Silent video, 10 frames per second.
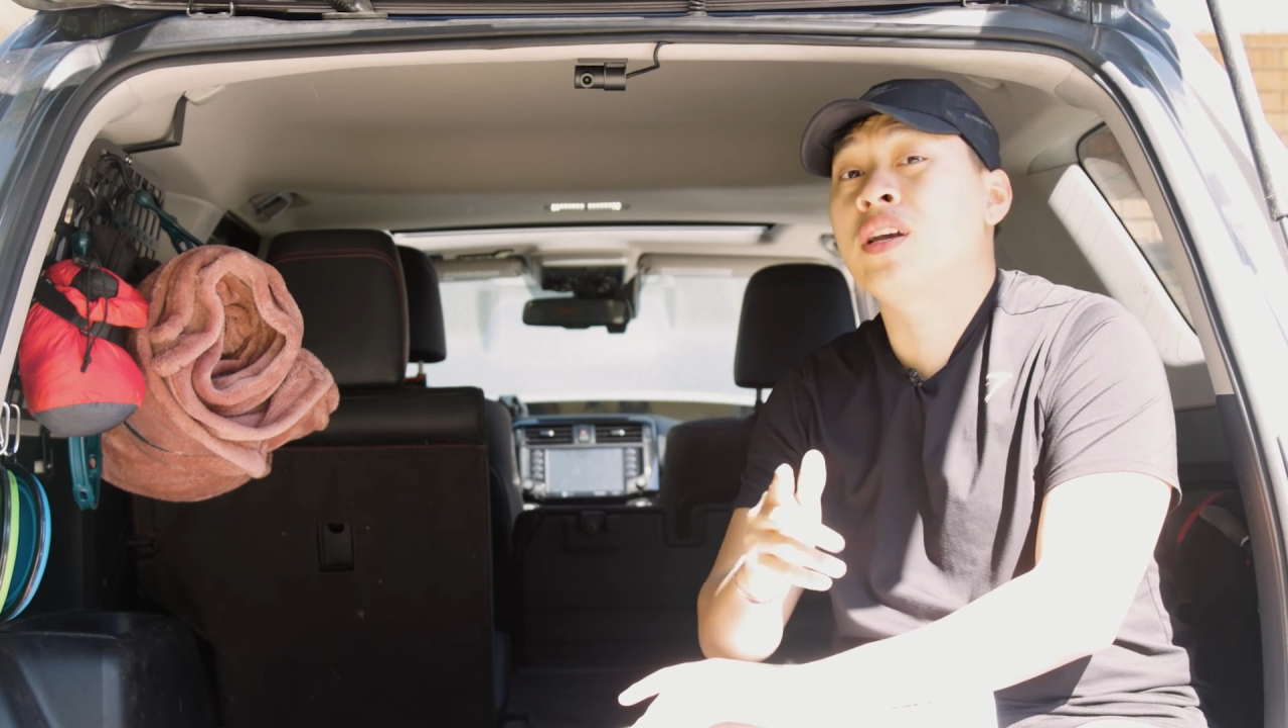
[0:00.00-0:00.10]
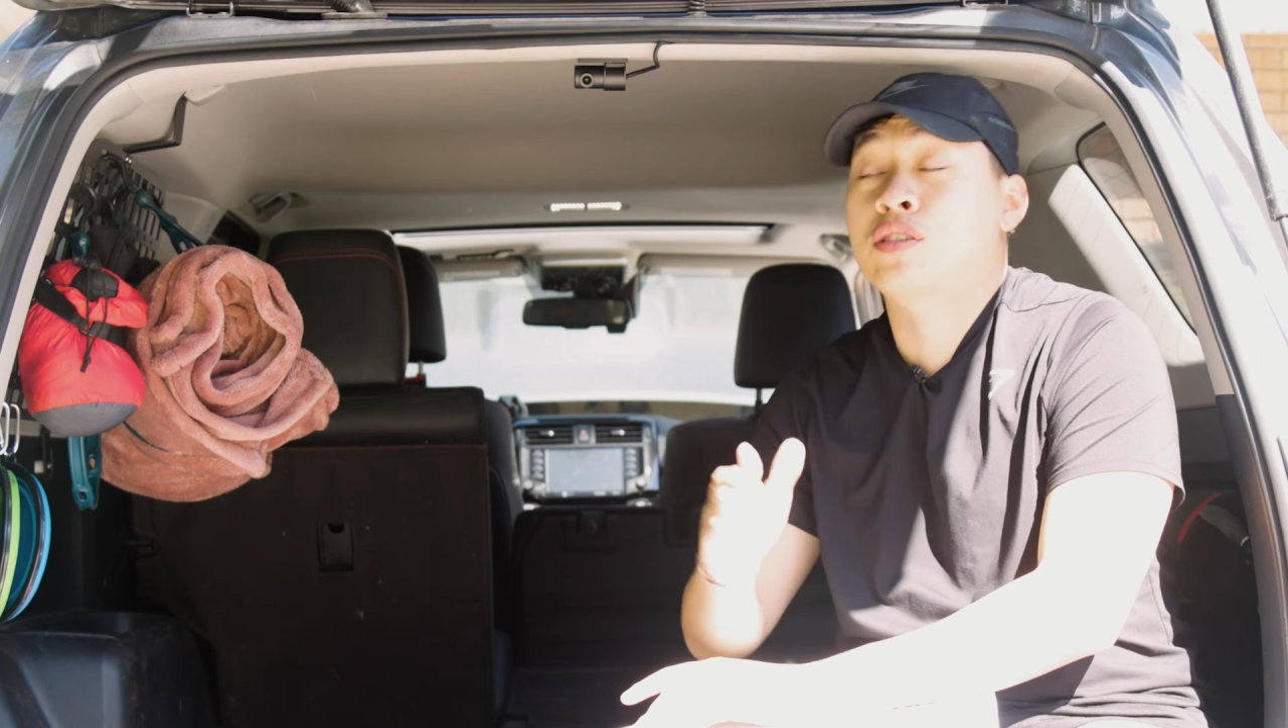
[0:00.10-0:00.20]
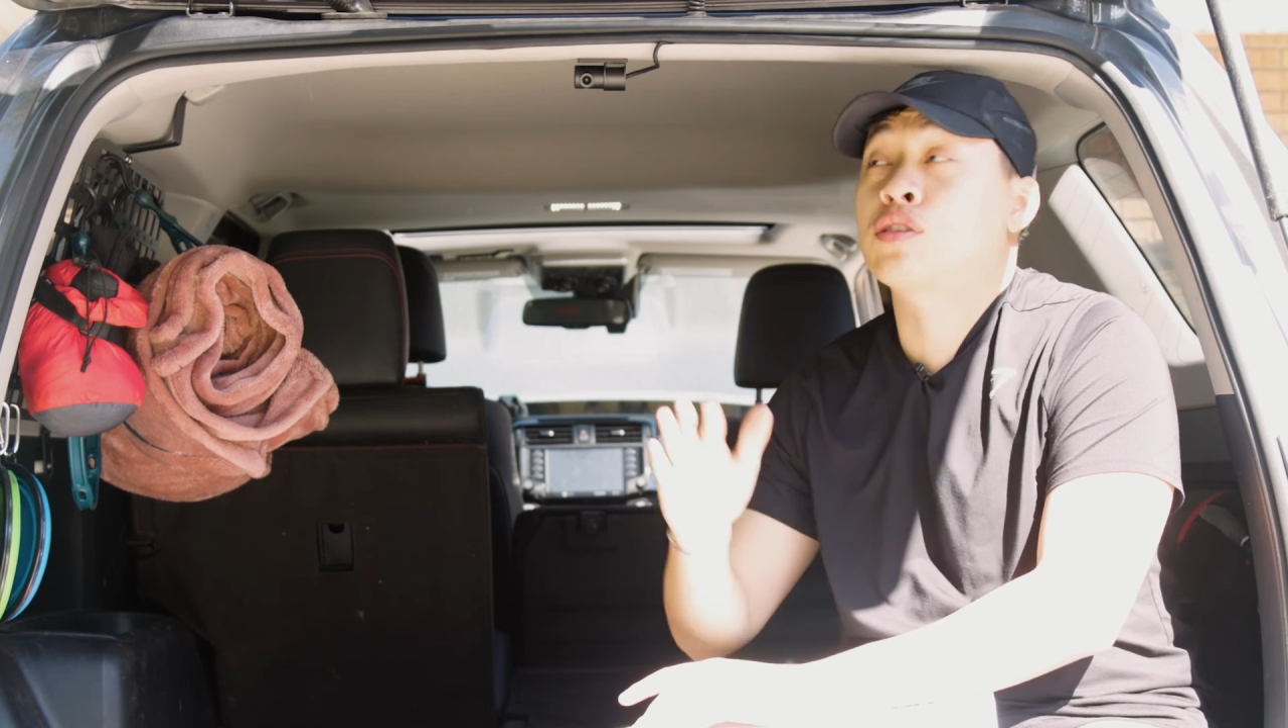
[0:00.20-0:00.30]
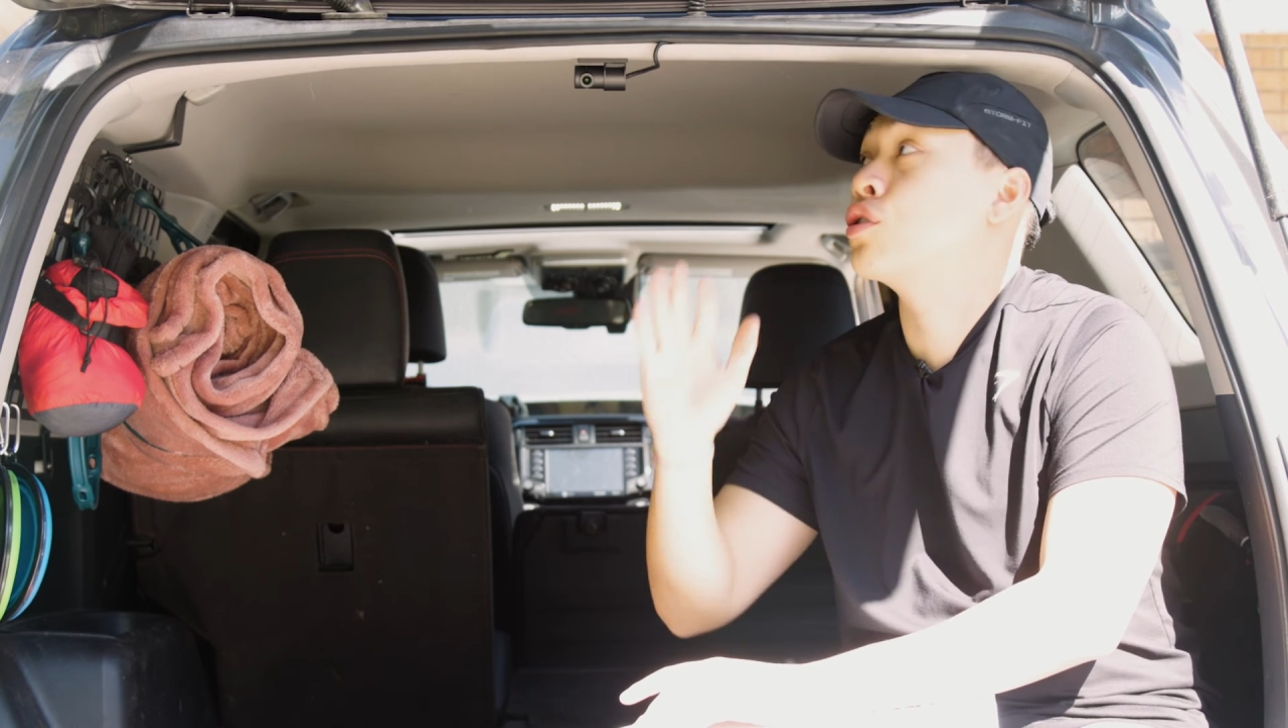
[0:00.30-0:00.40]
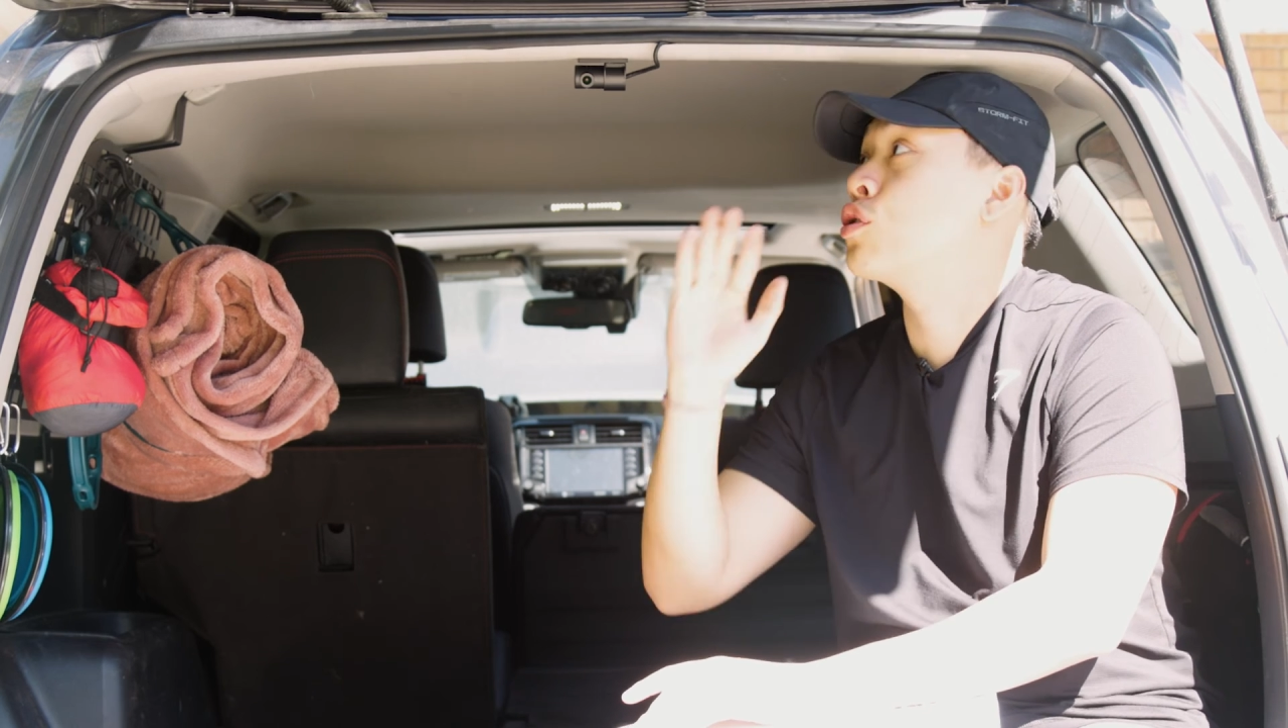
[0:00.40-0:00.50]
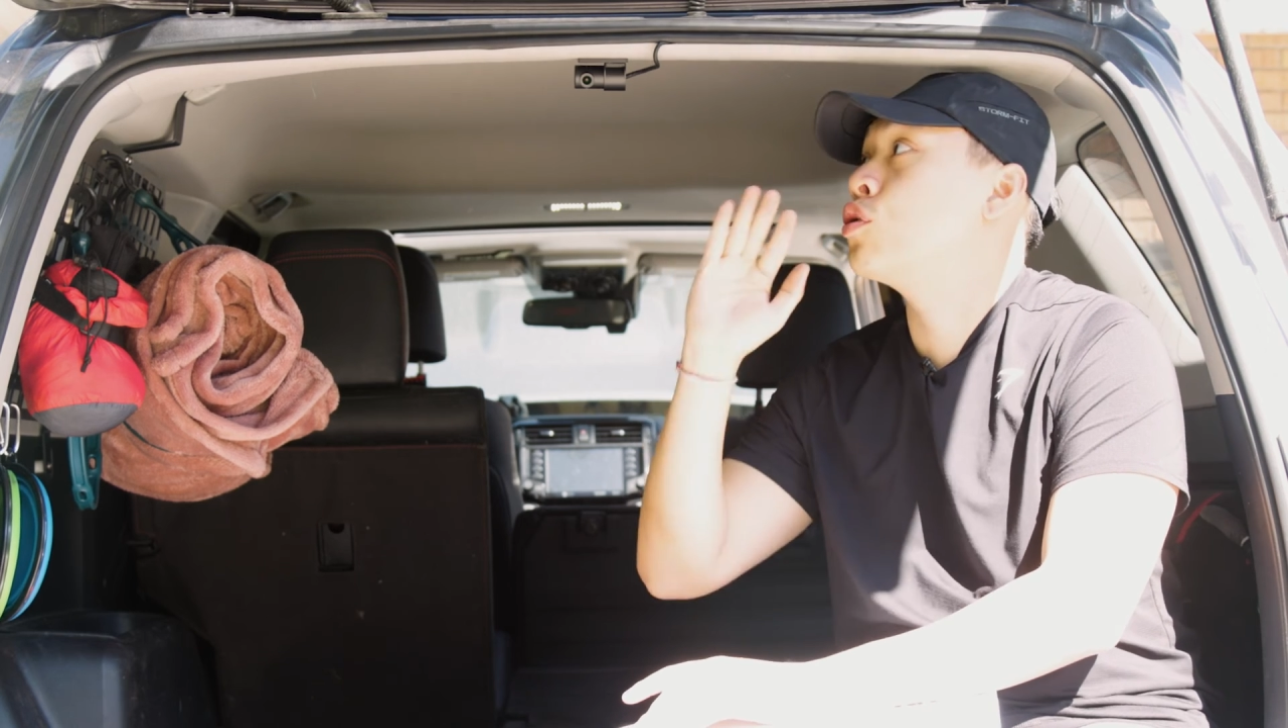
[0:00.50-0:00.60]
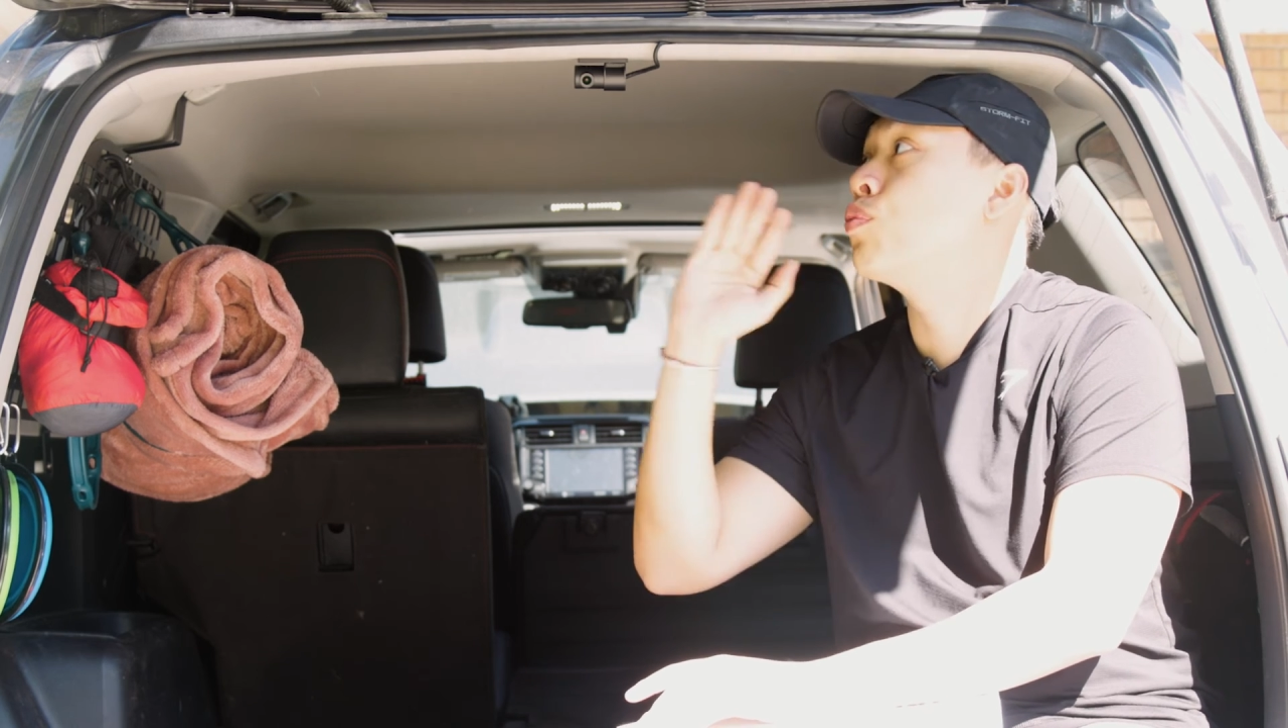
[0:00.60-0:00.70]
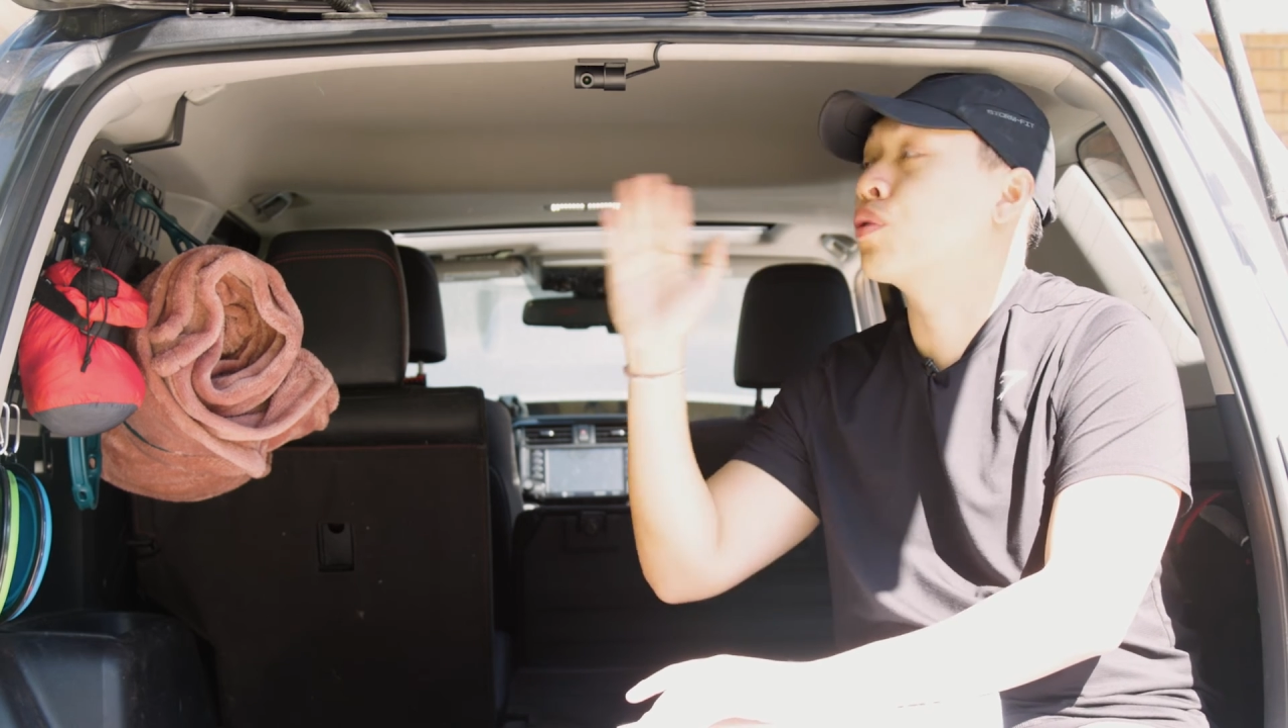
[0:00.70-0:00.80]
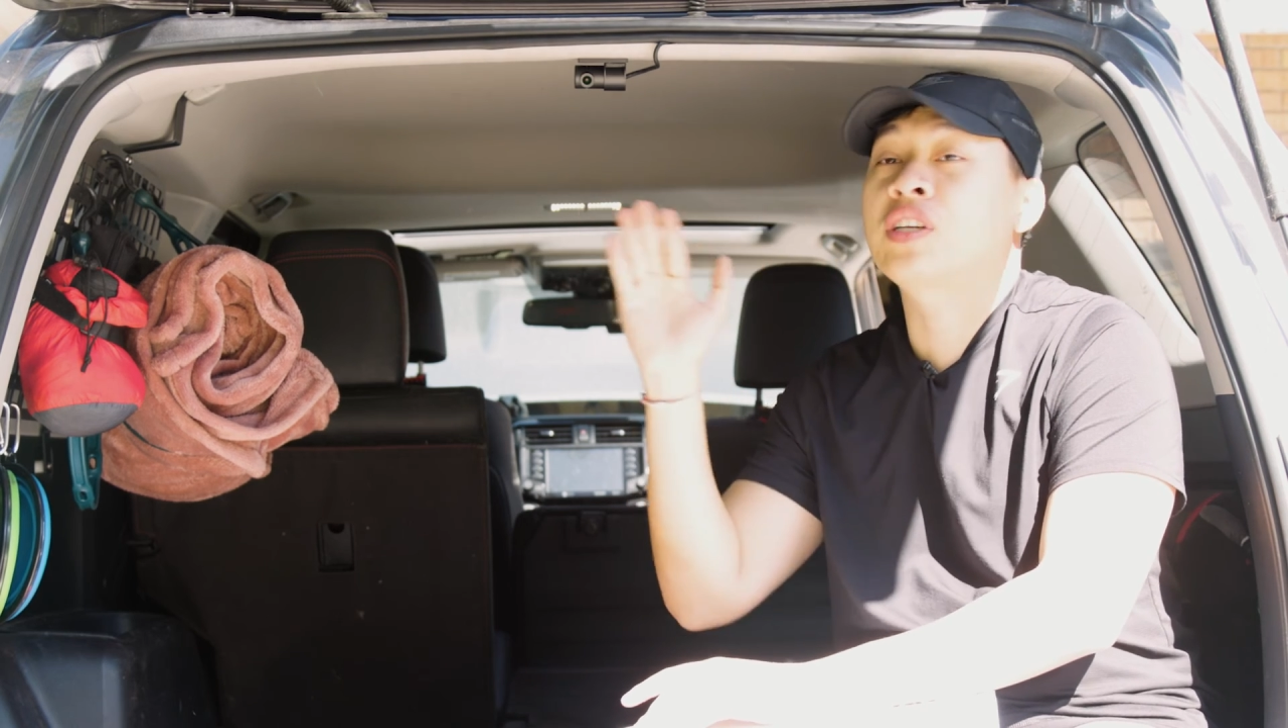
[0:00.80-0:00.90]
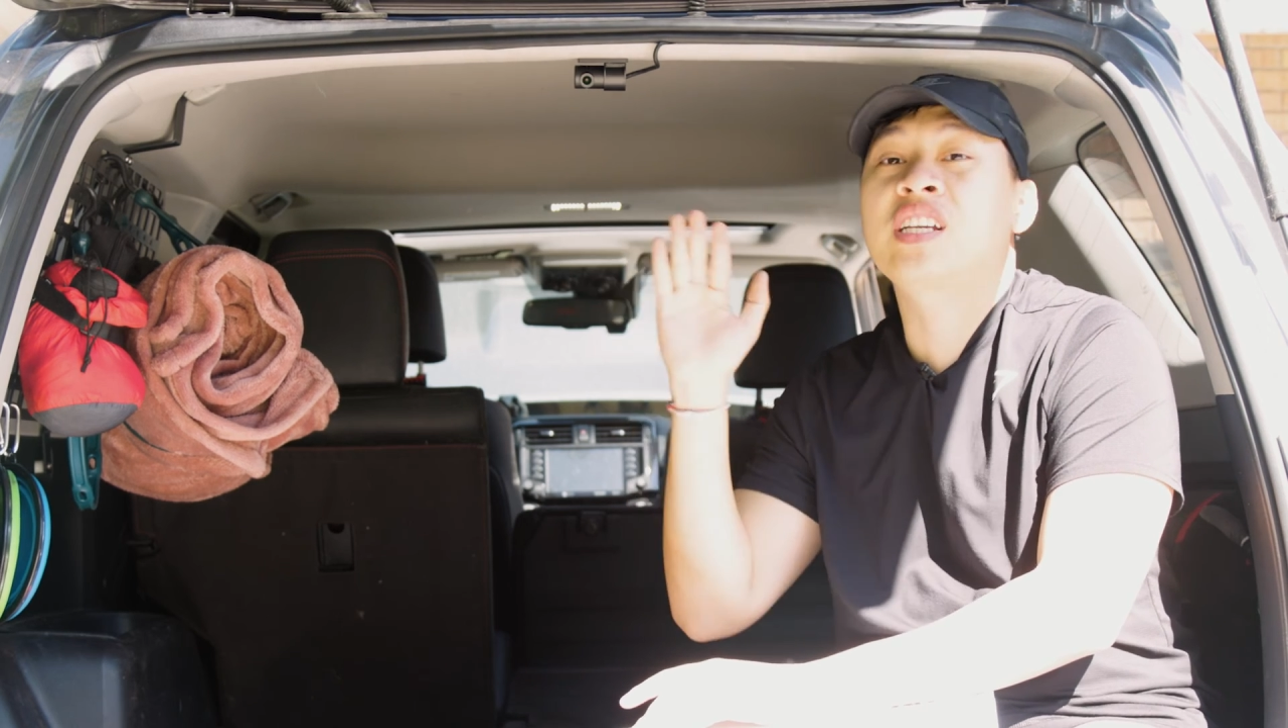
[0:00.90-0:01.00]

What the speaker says: It's a super